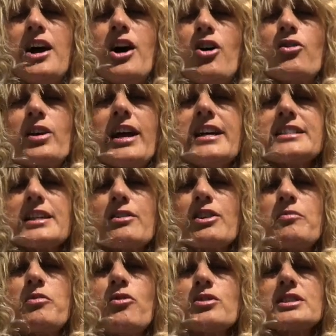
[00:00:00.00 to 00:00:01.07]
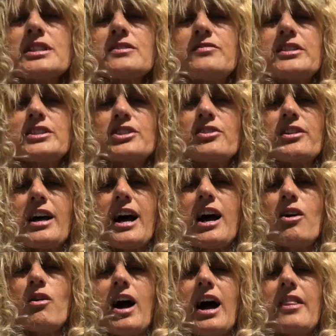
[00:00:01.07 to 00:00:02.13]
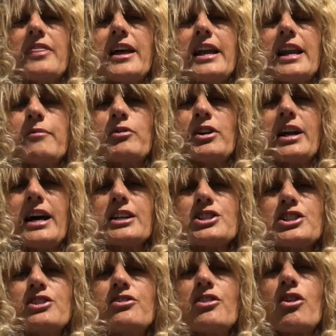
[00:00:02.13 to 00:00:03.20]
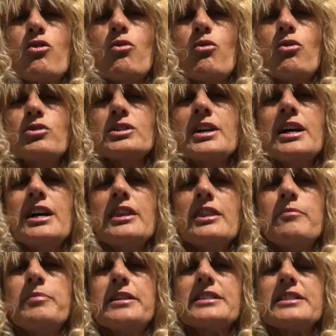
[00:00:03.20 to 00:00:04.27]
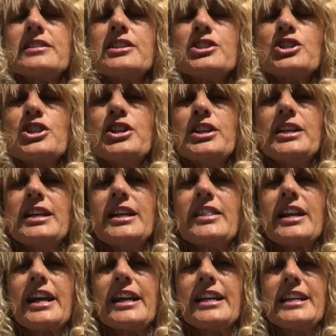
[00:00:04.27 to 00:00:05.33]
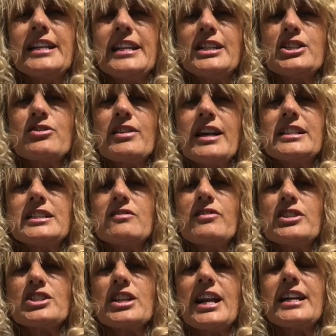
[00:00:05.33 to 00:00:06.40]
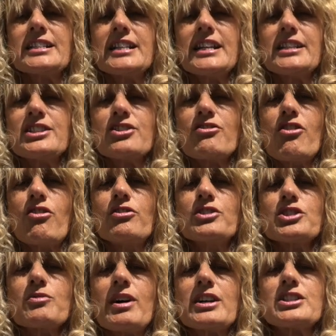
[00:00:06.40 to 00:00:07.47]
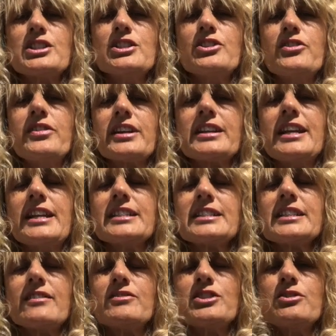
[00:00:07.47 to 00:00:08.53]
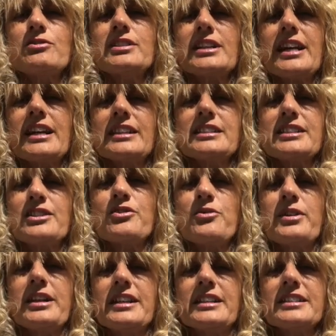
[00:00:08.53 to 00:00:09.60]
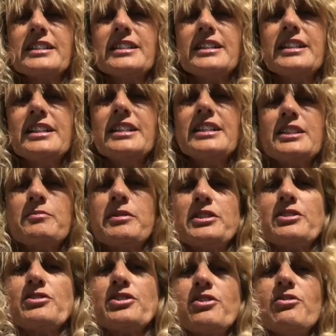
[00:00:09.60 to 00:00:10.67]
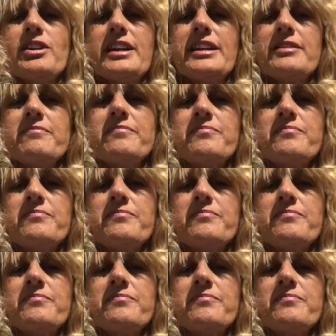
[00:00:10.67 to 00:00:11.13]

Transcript: Okay, so I'm going to pause this video now, and then I'm going to actually record the bits of the journey that I'm going to need you then to visualise later on to actually learn the list of Tudor kings and queens. Speak to you shortly.